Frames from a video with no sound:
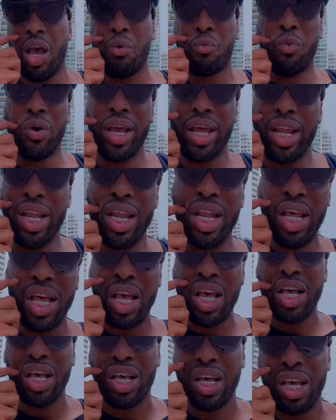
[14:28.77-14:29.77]
when
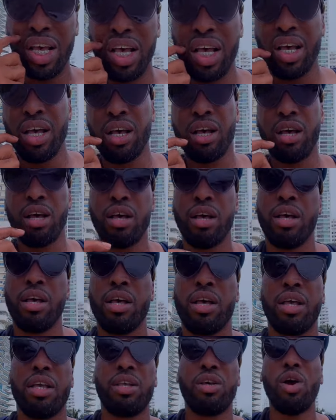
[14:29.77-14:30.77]

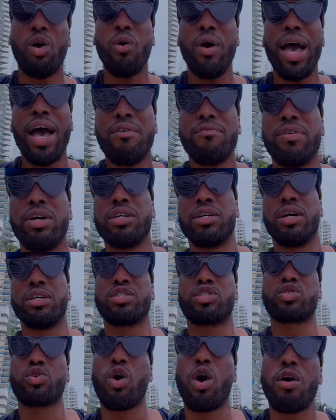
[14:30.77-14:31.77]
you don't have a
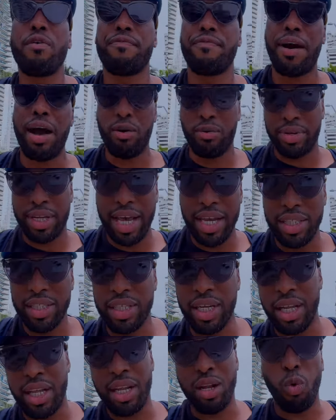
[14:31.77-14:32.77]
strong
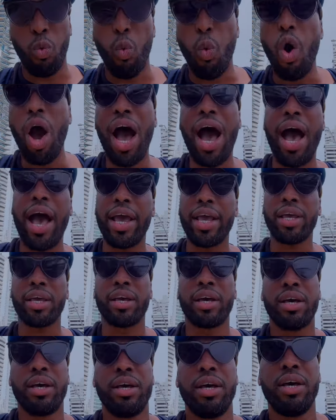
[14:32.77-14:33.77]
foundation and a why,
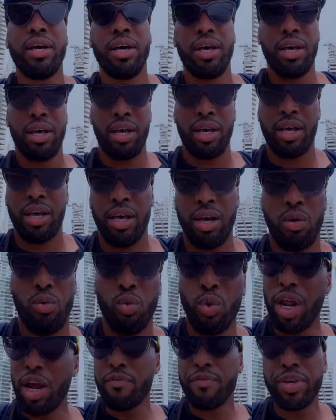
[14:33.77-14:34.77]

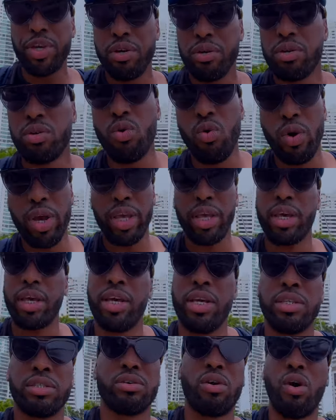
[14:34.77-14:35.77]
whatever you're doing
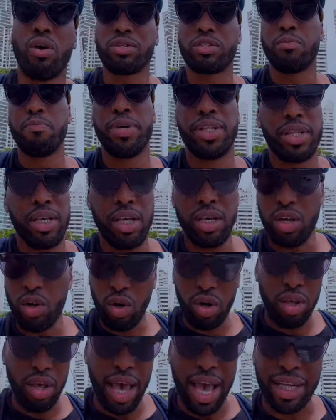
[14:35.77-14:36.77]
is ultimately
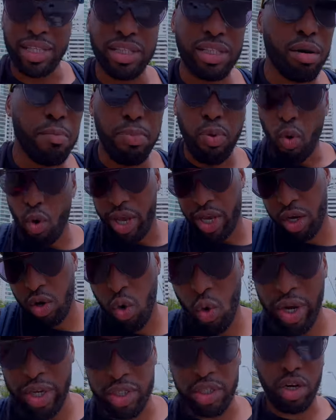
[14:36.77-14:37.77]
at some point
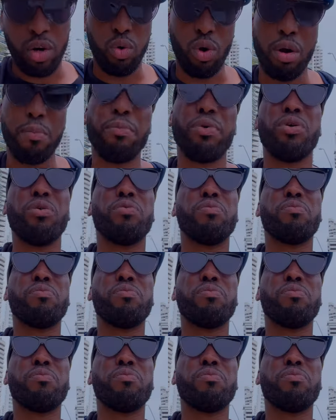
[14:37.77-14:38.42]
going to crumble.